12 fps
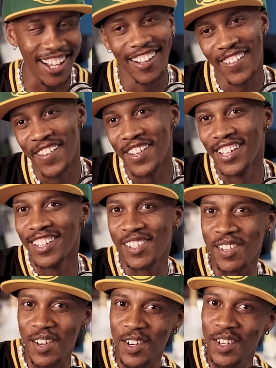
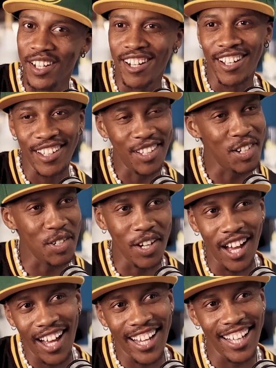So you know,
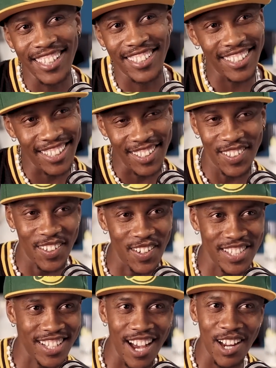I guess you know it
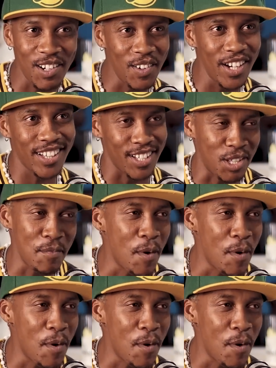was kind of worth it.